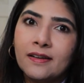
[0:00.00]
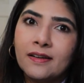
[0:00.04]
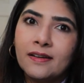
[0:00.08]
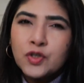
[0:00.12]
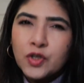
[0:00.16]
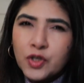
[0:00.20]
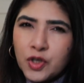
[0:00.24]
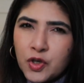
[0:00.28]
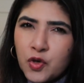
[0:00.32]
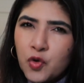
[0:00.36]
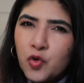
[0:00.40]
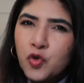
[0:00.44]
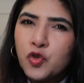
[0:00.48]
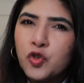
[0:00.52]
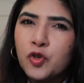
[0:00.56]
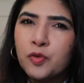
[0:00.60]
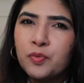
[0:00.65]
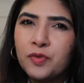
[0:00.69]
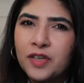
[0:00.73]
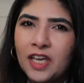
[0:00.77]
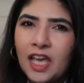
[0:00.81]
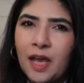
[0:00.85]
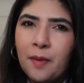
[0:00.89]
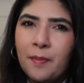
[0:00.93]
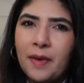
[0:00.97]
So
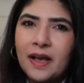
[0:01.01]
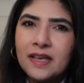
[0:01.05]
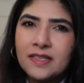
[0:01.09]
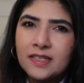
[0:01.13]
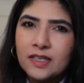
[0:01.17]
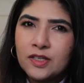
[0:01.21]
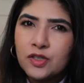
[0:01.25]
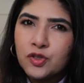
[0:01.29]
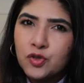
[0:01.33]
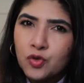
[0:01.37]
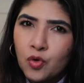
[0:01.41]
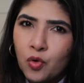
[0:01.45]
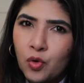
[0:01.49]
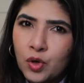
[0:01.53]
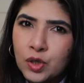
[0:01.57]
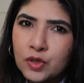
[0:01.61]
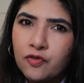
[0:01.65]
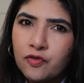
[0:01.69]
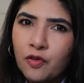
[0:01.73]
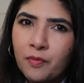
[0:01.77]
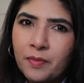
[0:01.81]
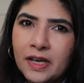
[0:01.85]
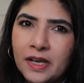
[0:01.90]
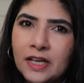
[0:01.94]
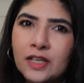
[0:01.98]
YouTube came as a source
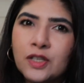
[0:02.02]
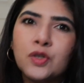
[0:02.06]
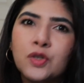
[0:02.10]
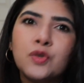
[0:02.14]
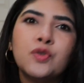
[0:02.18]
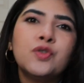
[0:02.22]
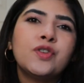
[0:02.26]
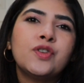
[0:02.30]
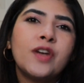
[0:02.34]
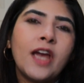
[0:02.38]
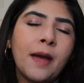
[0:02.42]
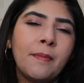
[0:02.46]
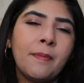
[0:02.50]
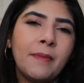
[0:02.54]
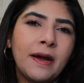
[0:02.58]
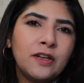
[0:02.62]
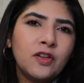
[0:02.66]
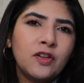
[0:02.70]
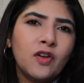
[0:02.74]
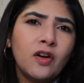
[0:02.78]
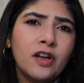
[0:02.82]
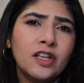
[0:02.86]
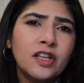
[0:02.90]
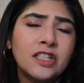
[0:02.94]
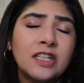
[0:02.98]
for me to share my
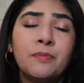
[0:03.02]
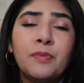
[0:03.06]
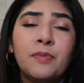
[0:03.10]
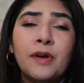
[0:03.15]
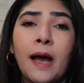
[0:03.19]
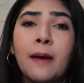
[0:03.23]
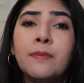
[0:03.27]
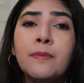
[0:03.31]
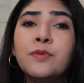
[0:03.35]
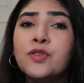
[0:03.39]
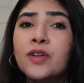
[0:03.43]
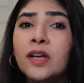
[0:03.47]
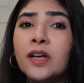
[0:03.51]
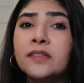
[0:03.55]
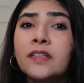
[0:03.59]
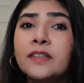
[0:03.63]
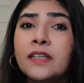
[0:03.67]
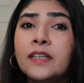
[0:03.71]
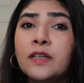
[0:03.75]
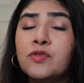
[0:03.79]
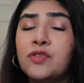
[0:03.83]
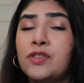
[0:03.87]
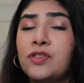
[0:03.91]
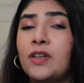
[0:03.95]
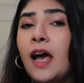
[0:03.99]
knowledge and perhaps share the
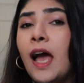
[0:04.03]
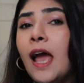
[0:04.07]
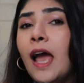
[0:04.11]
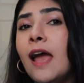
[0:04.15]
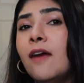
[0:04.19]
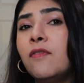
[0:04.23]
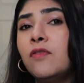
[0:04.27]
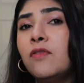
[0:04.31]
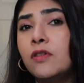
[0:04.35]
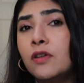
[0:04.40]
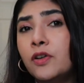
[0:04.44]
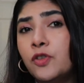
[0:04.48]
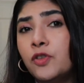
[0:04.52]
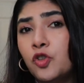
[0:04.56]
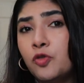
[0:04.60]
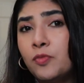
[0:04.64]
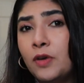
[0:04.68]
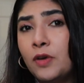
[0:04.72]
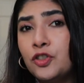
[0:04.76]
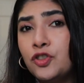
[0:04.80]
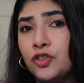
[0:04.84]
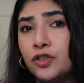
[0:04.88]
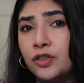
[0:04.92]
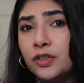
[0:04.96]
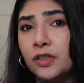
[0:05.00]
things which I have learned through
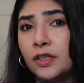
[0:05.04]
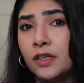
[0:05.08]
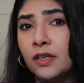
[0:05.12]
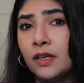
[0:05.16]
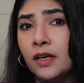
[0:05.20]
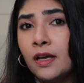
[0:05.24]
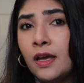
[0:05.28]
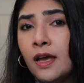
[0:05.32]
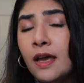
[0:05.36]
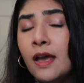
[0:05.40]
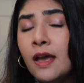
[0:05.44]
my journey.